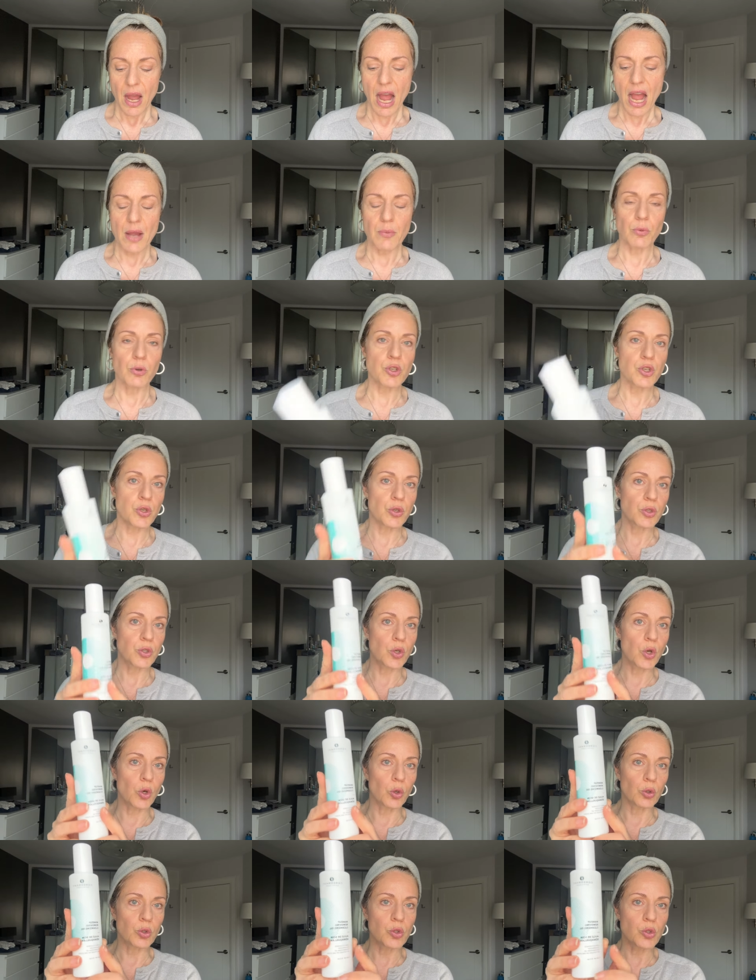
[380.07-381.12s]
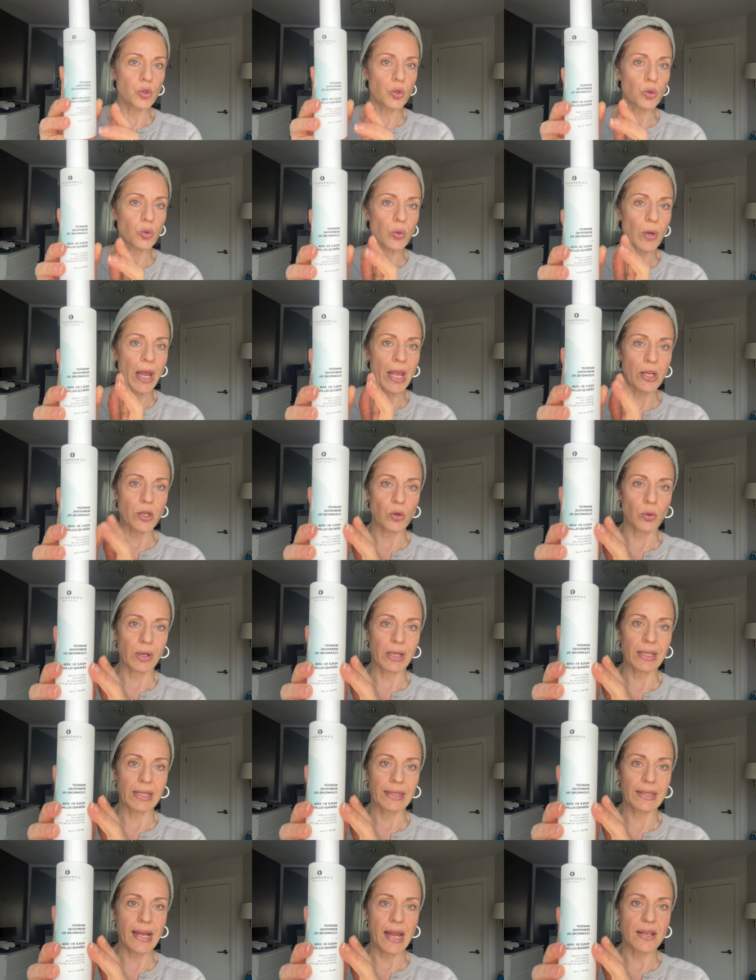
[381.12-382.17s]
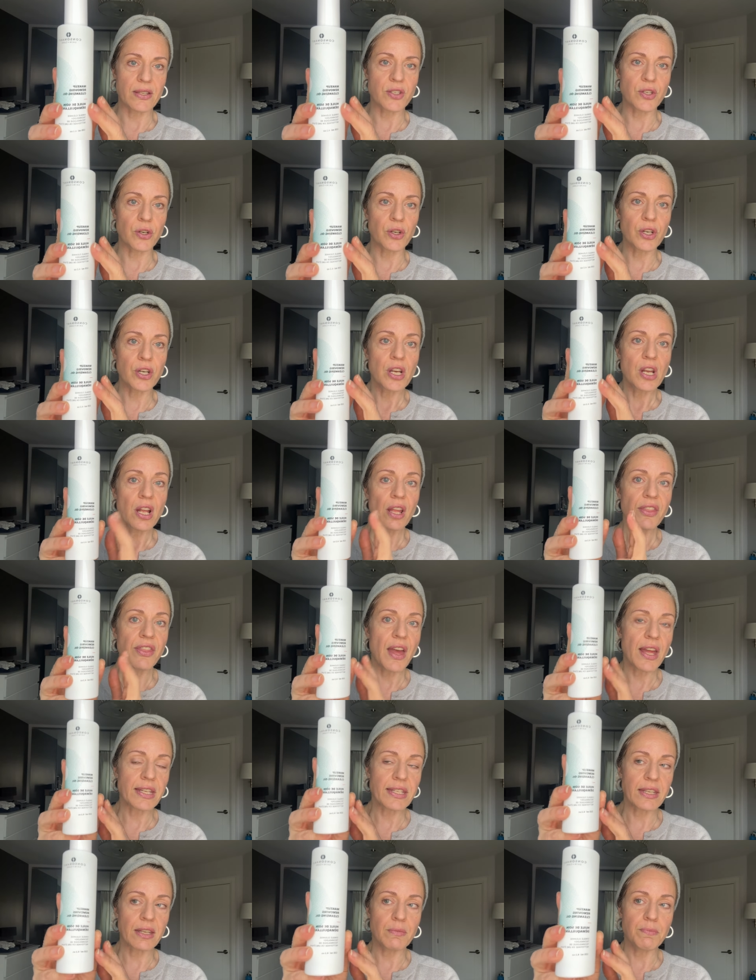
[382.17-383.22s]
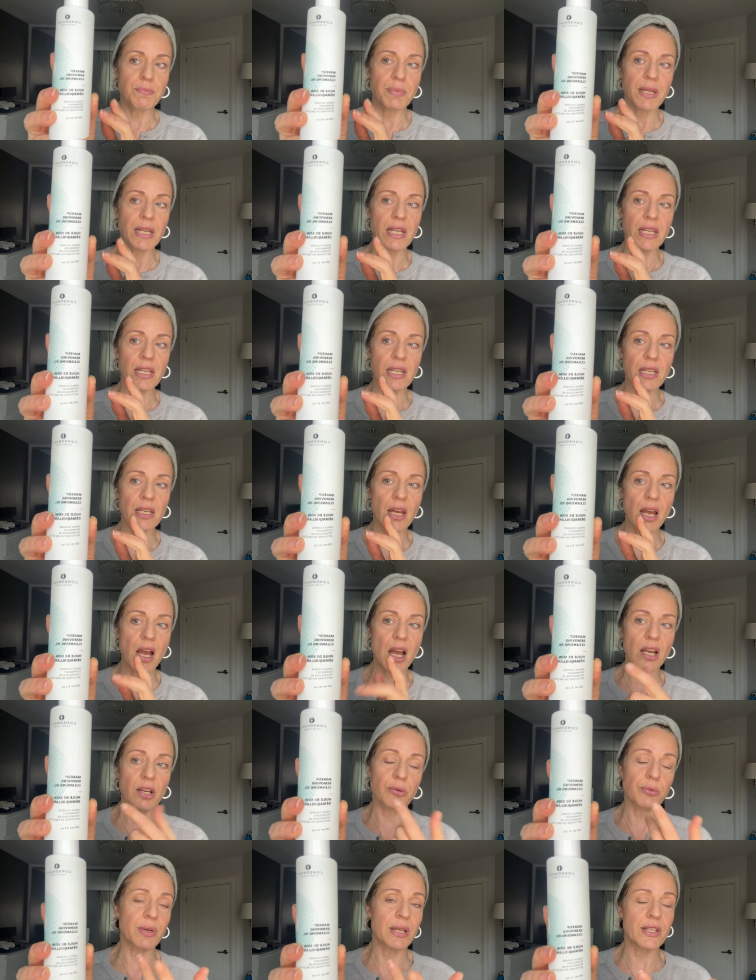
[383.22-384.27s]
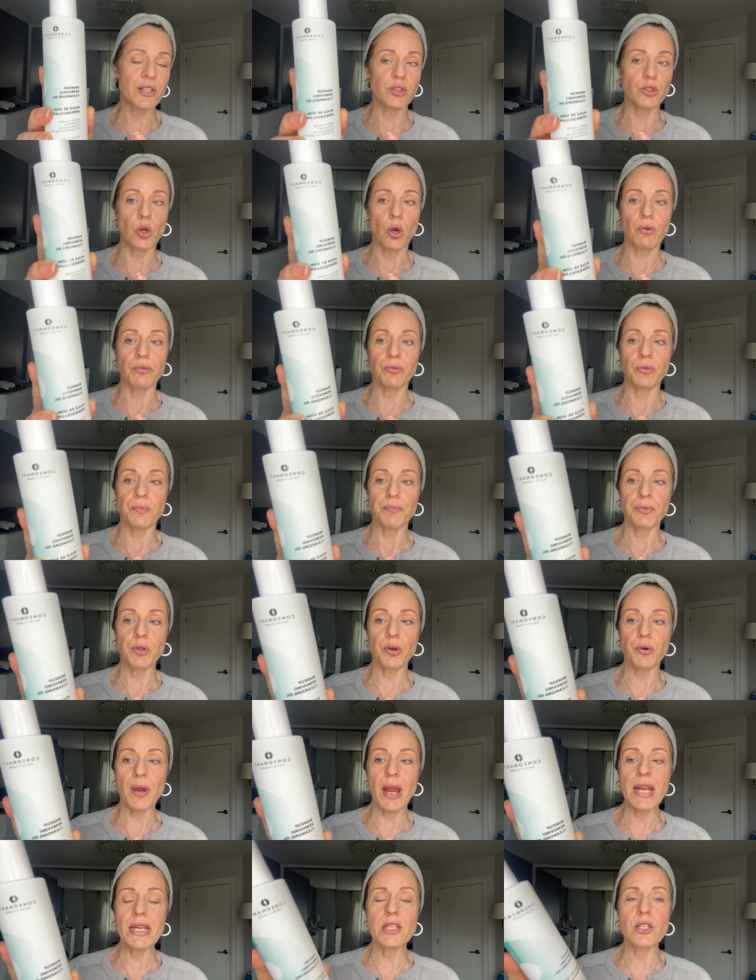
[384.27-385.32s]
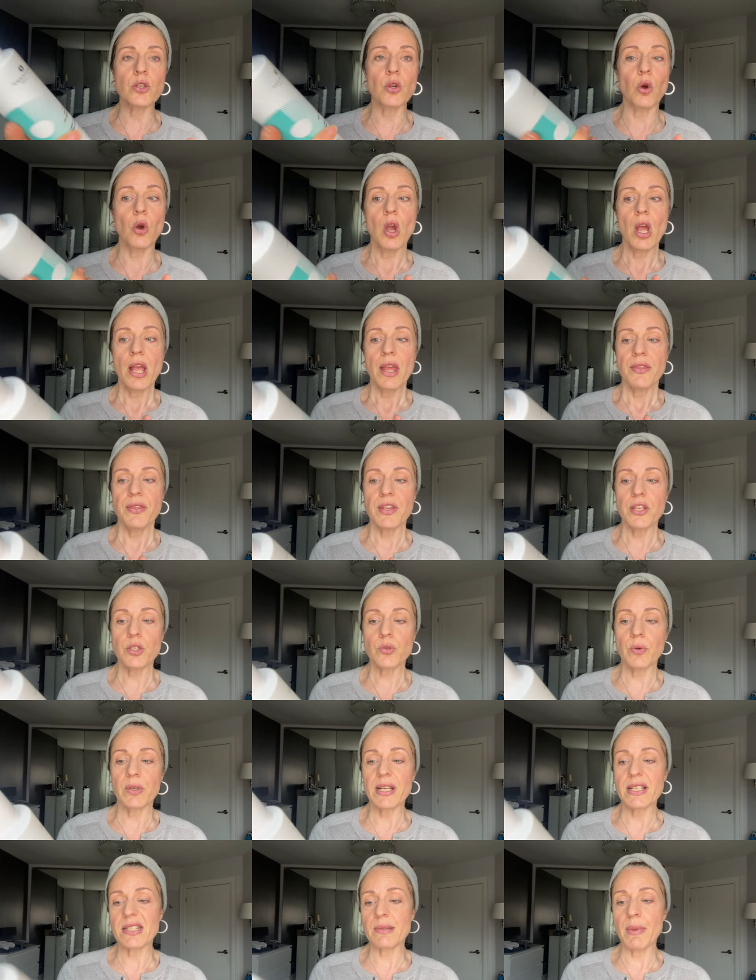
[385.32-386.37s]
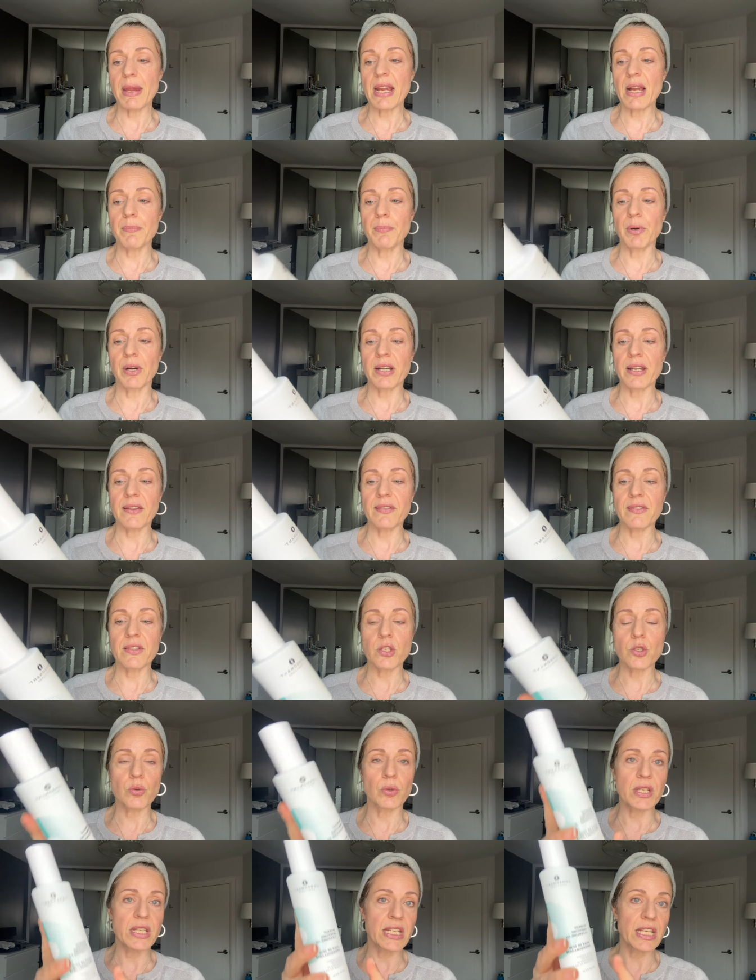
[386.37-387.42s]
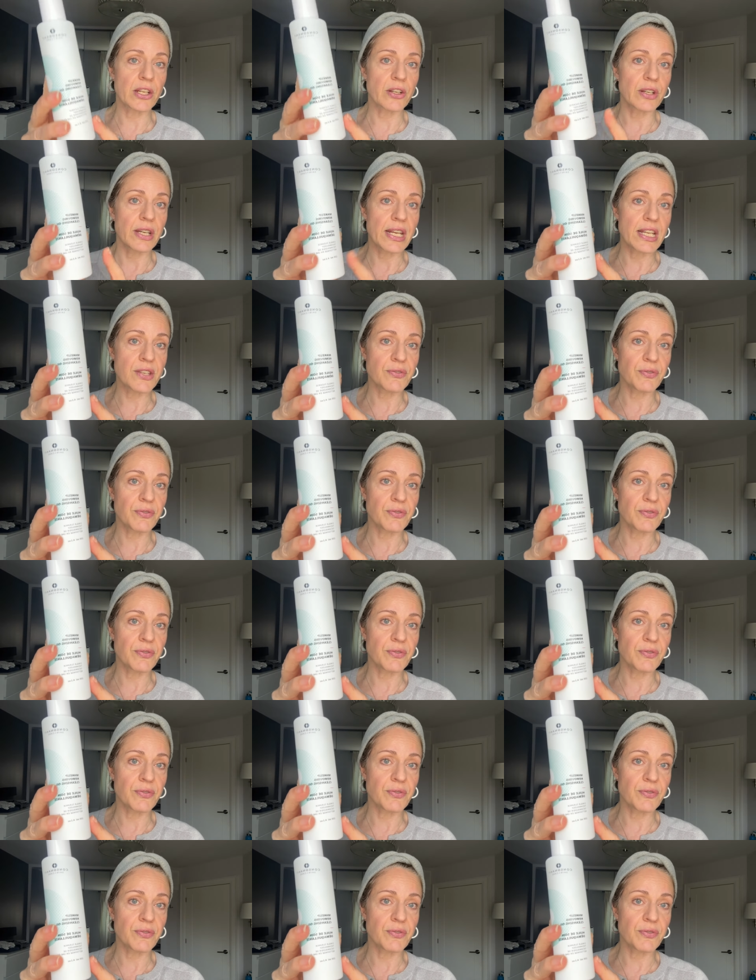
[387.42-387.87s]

I want you to go to an oil cleanser that can be uh, rinsed off, all right? So this one as a makeup artist, this one here is